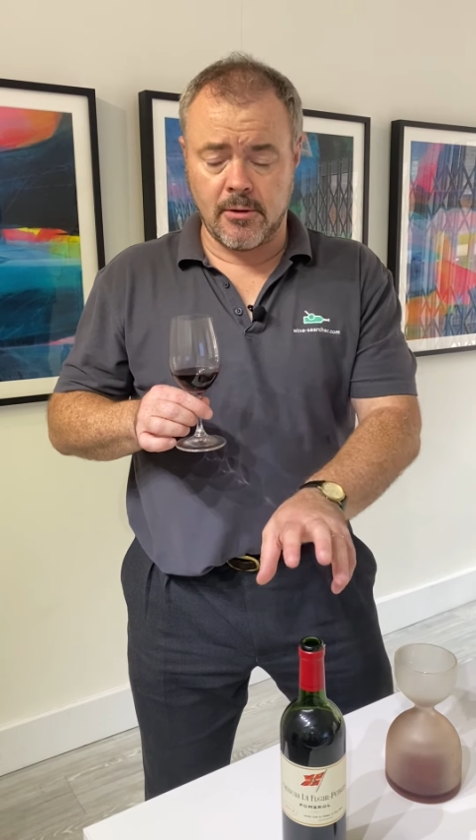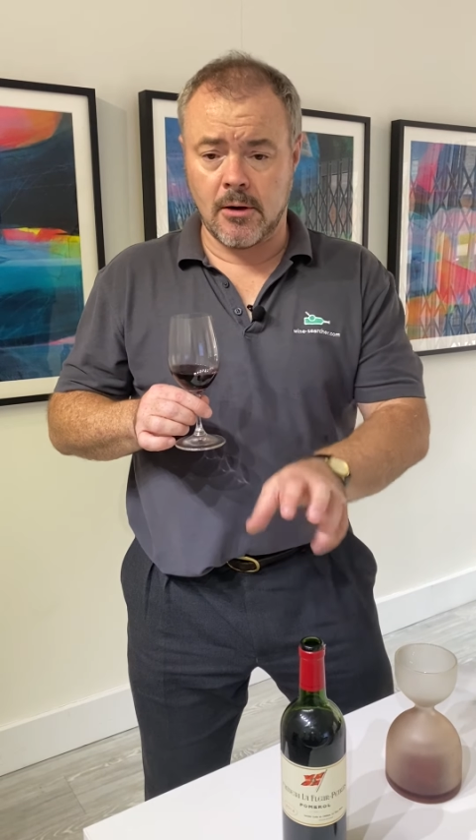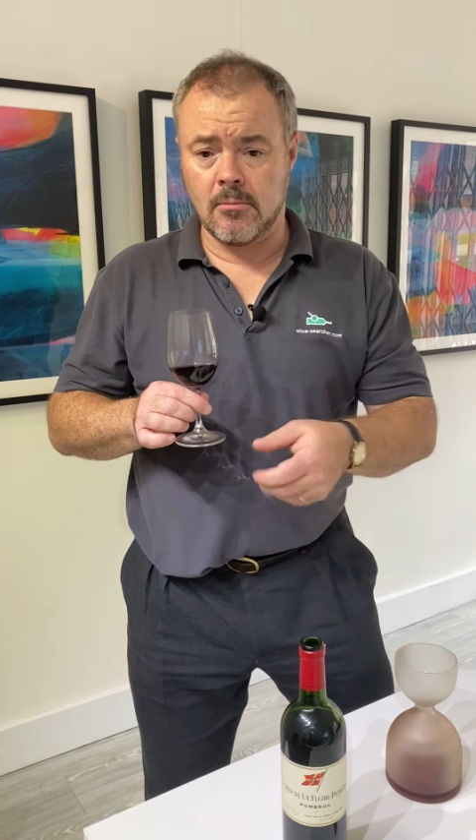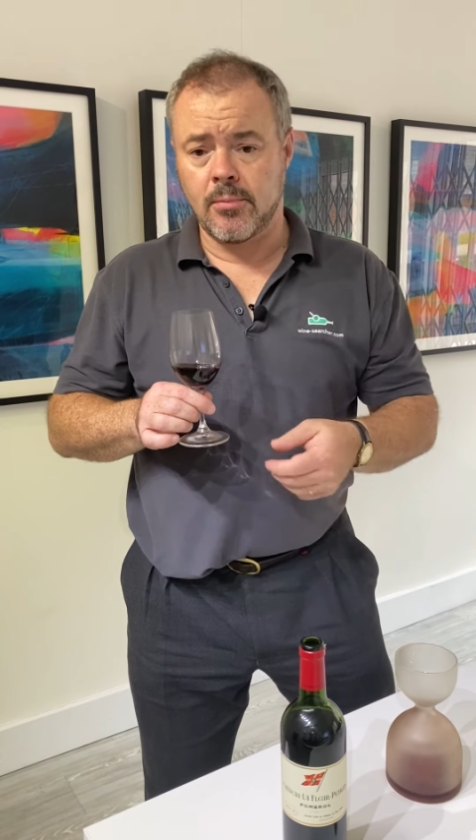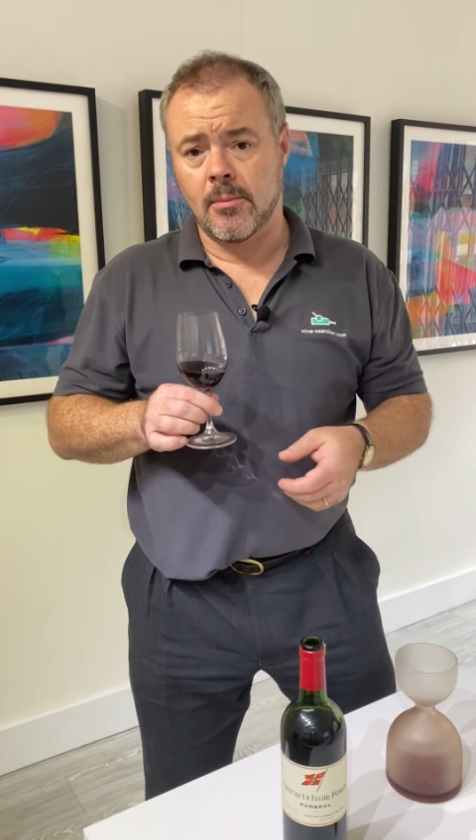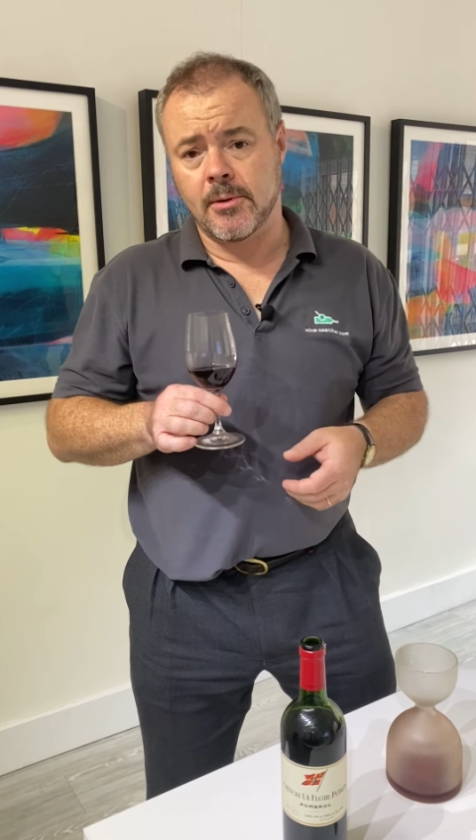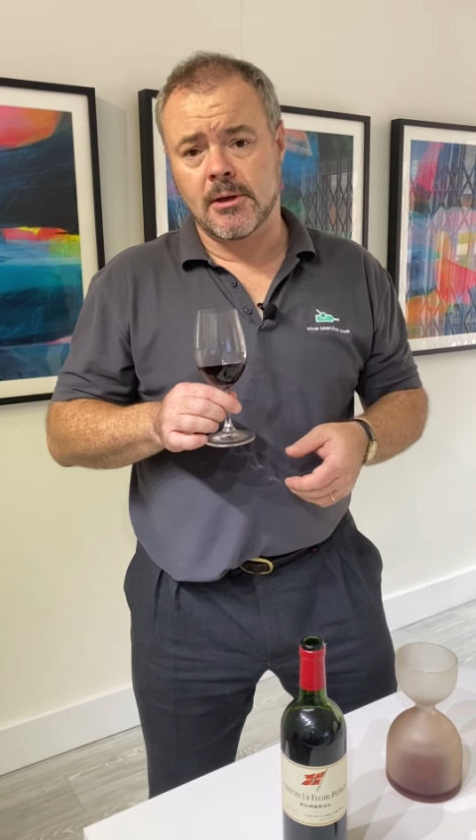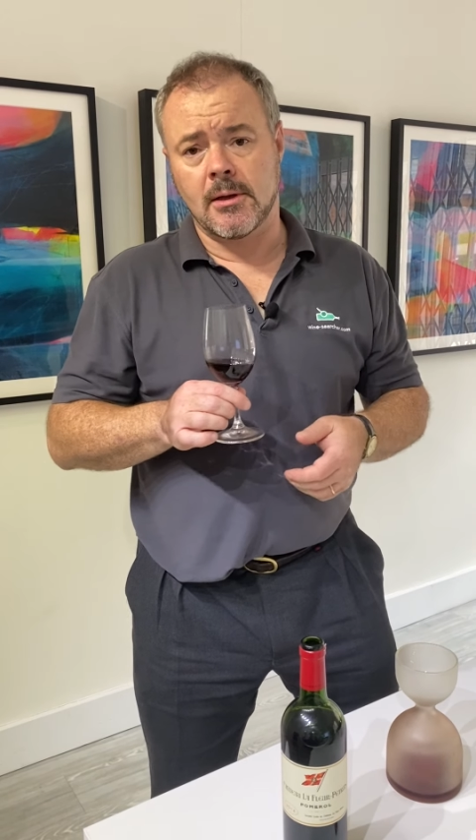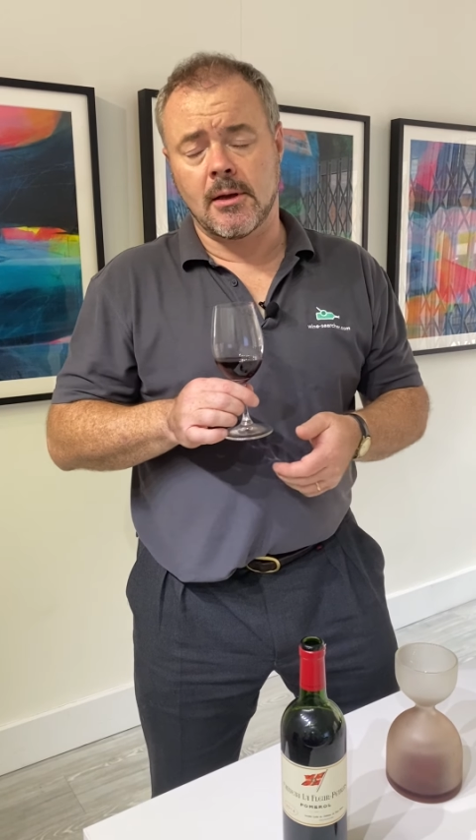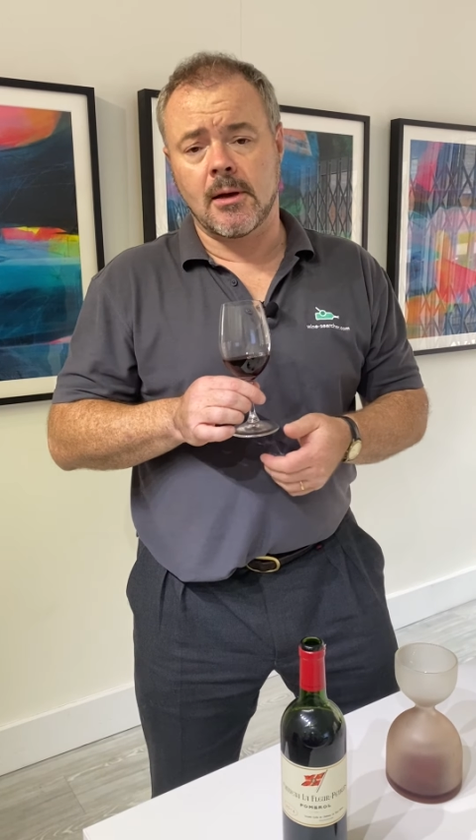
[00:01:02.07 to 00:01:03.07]
own property
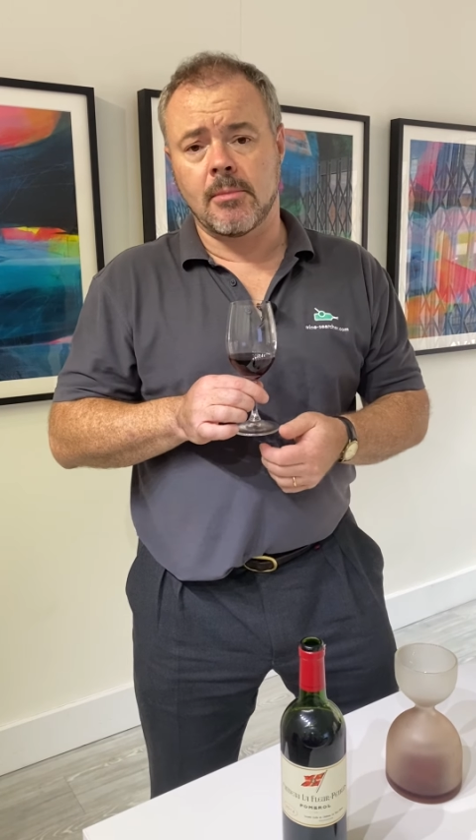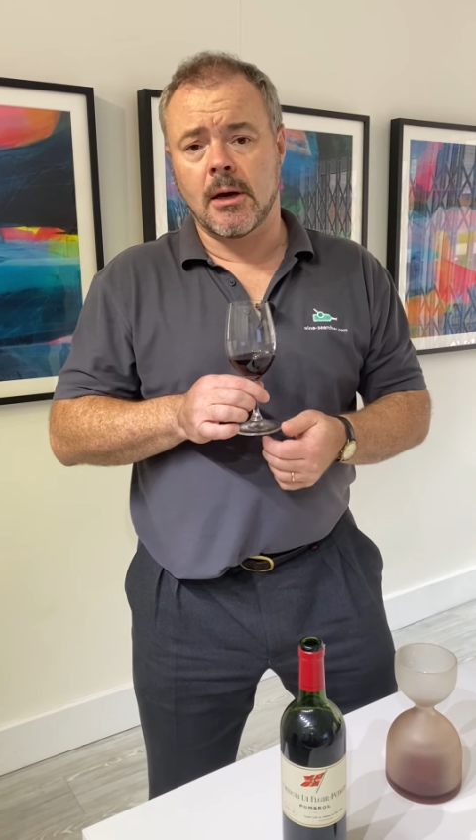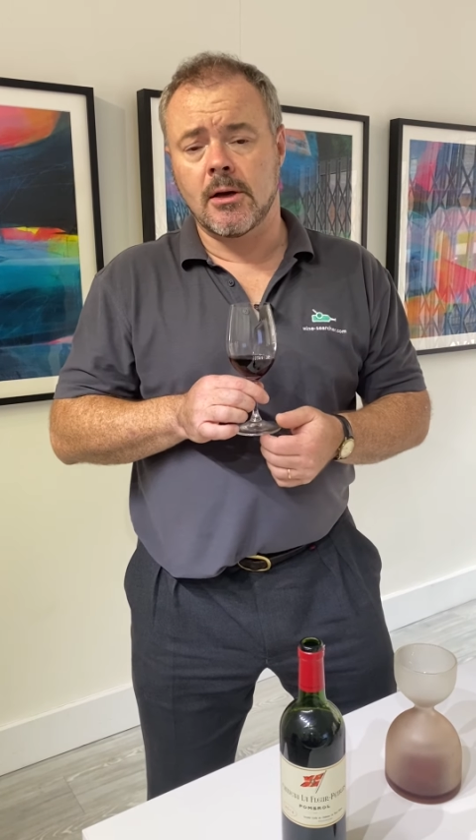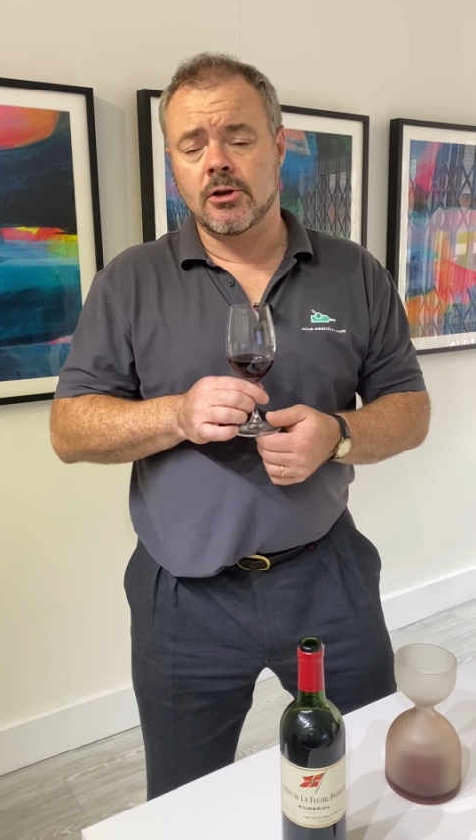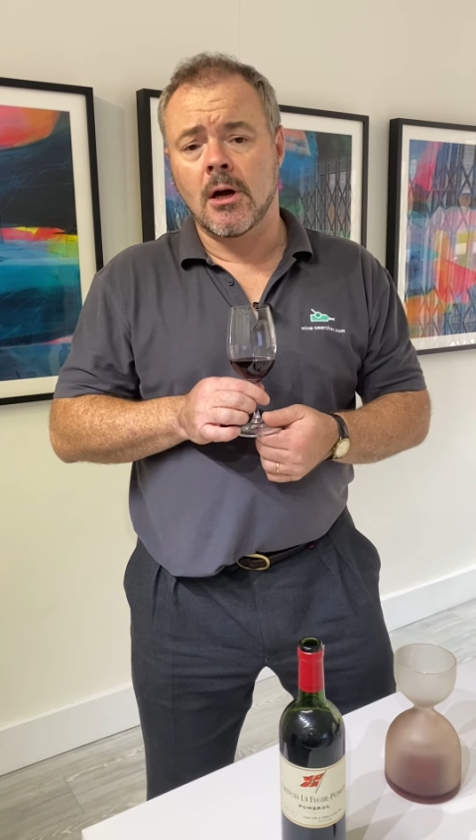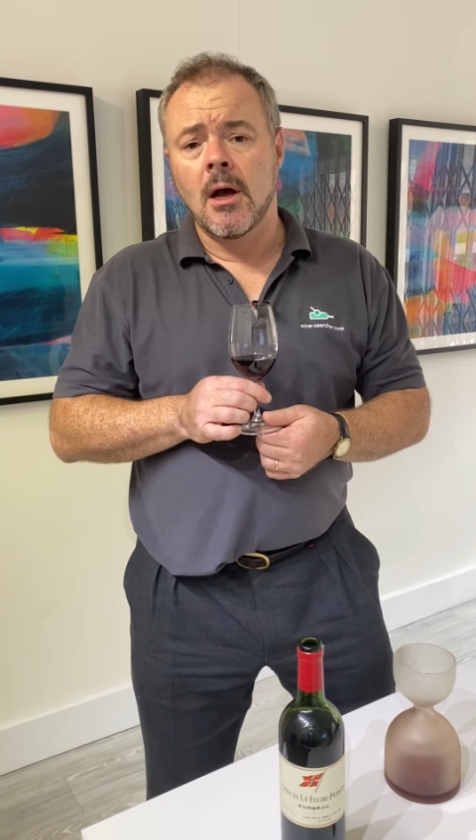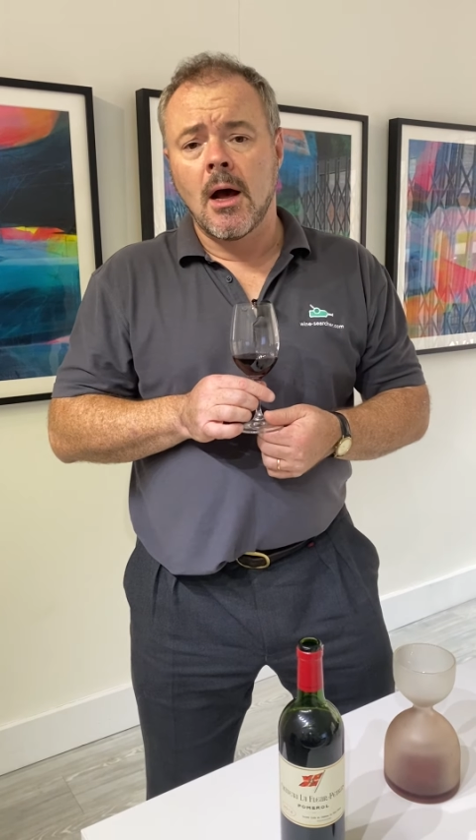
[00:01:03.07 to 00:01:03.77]
that they manage.